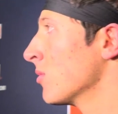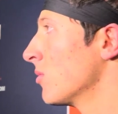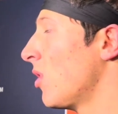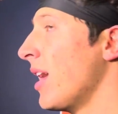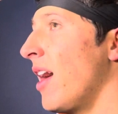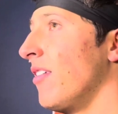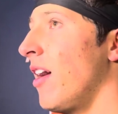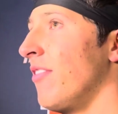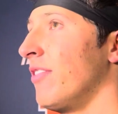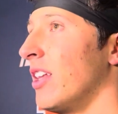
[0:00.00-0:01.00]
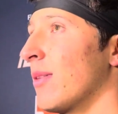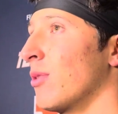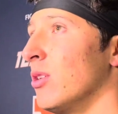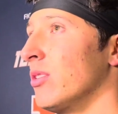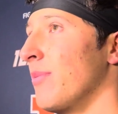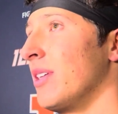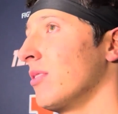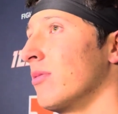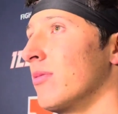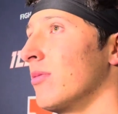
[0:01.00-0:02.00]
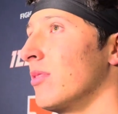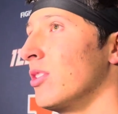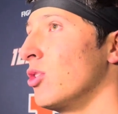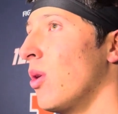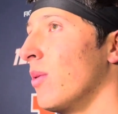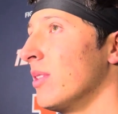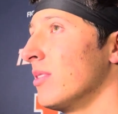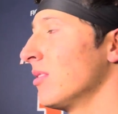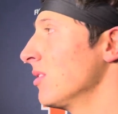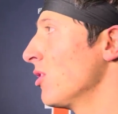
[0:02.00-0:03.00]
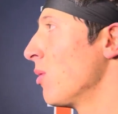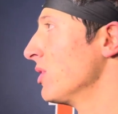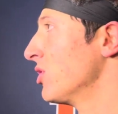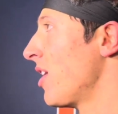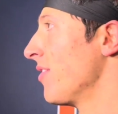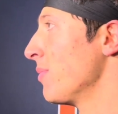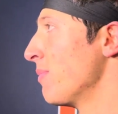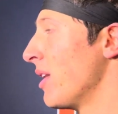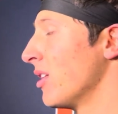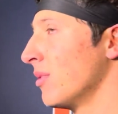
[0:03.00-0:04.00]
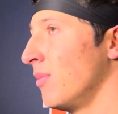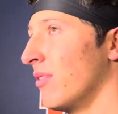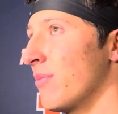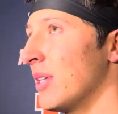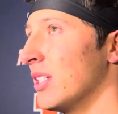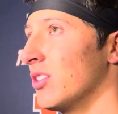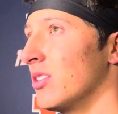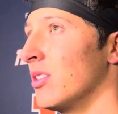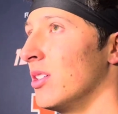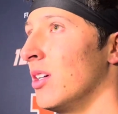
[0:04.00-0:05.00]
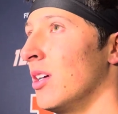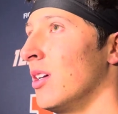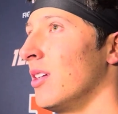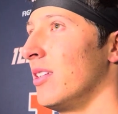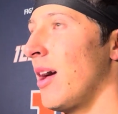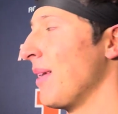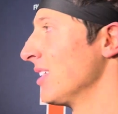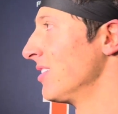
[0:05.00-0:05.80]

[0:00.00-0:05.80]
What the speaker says: Right. I feel like I'm close. I mean, you're always striving to be better. But for me, it's just not make the